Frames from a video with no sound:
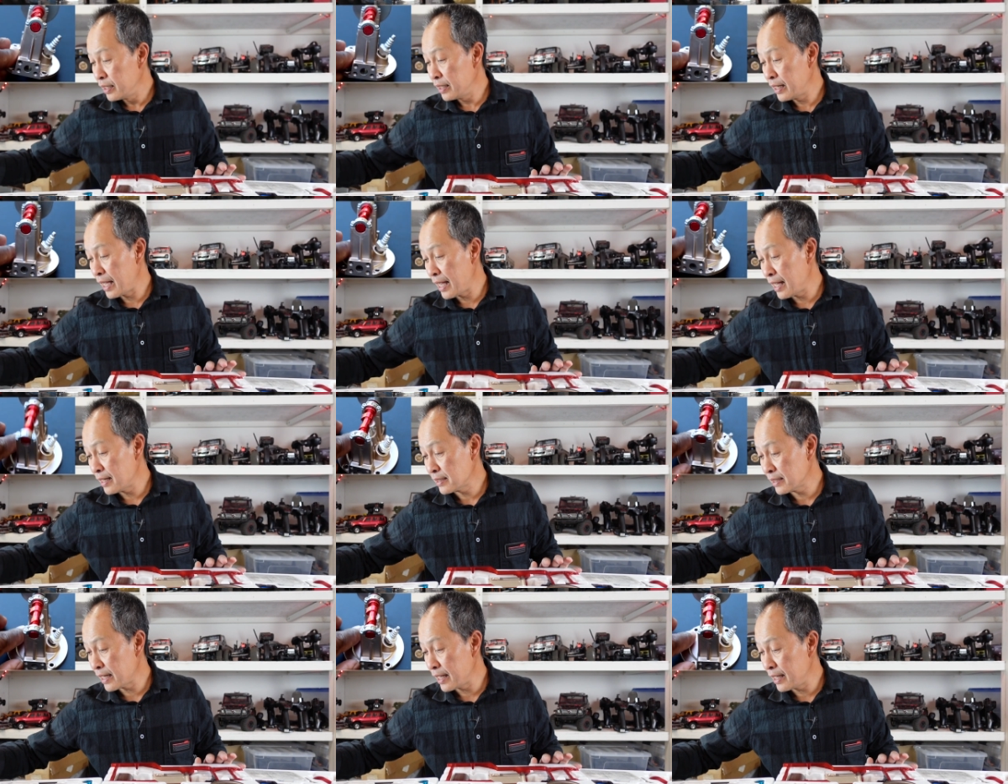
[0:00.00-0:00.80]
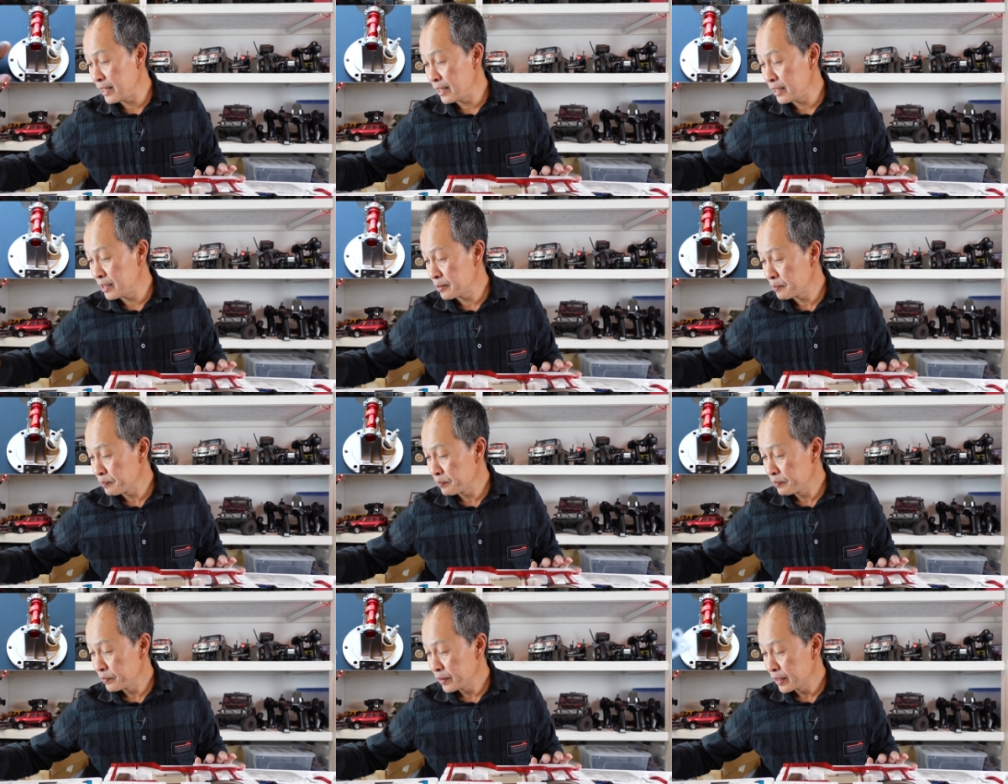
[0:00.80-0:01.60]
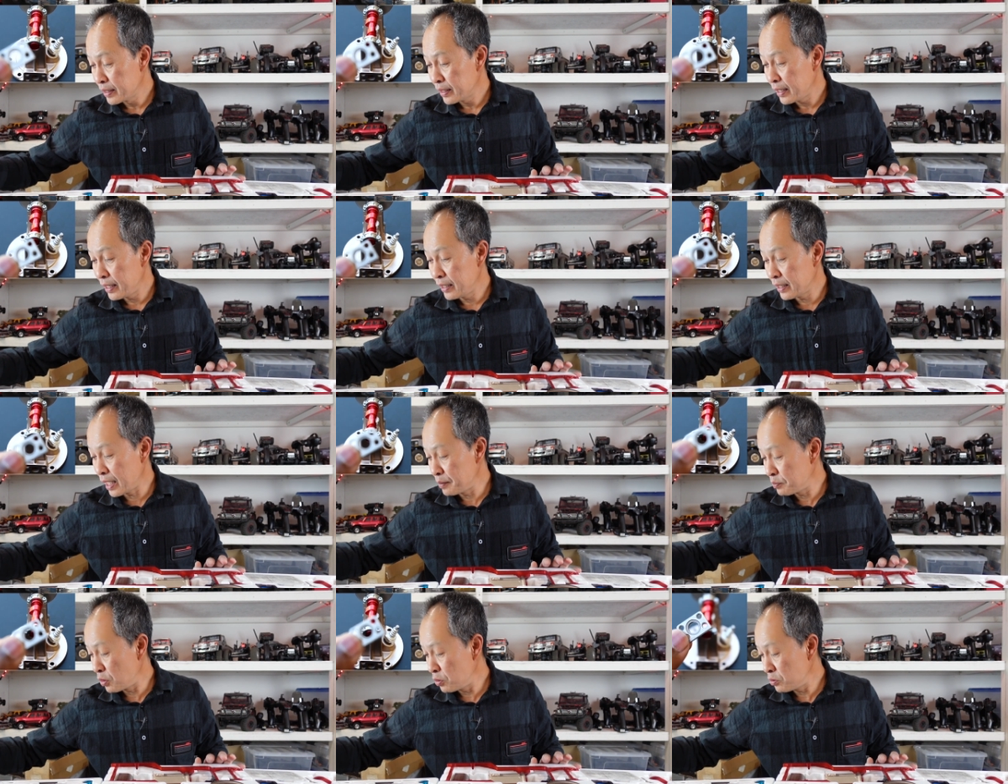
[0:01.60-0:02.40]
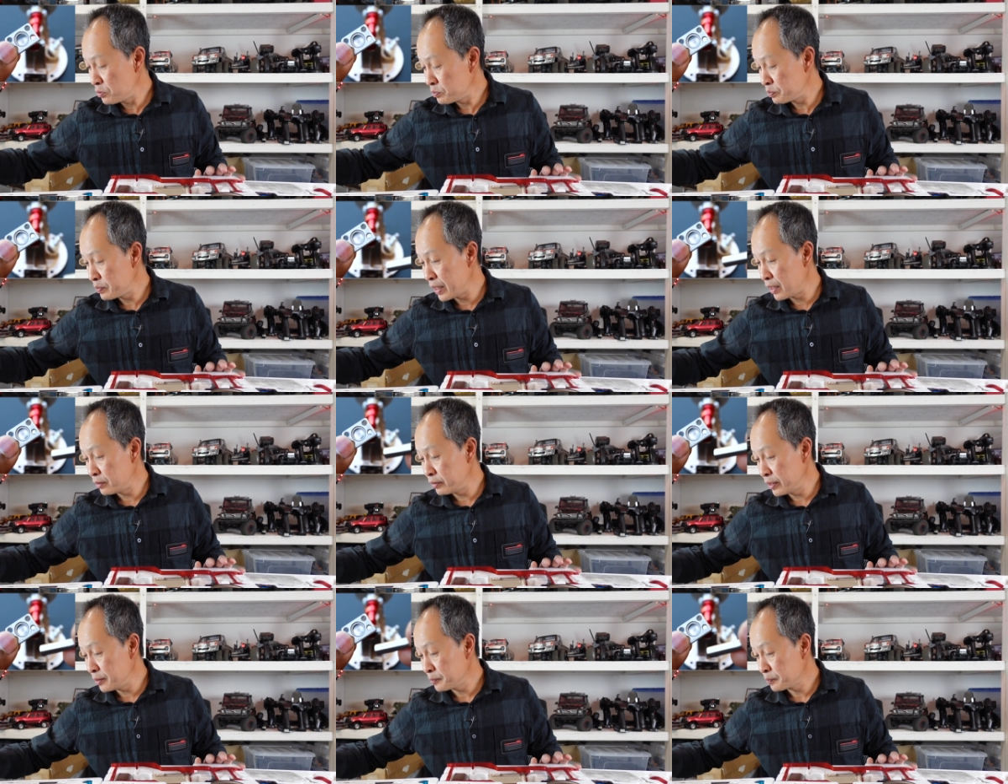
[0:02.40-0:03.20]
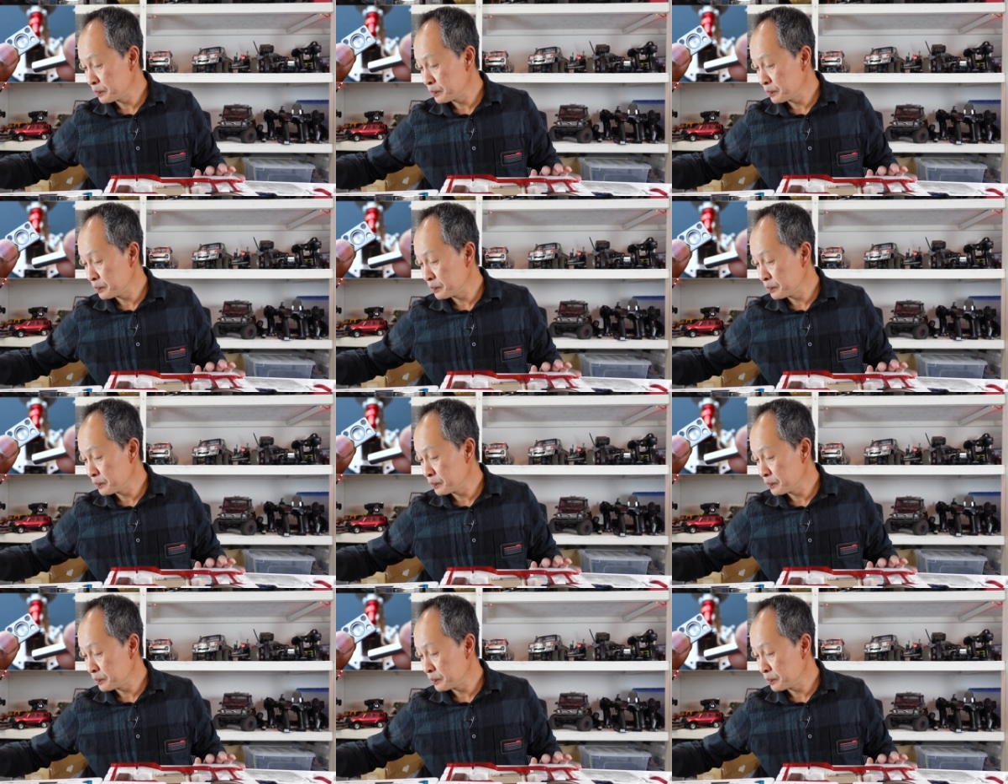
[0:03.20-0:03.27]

It has a a LiPo battery.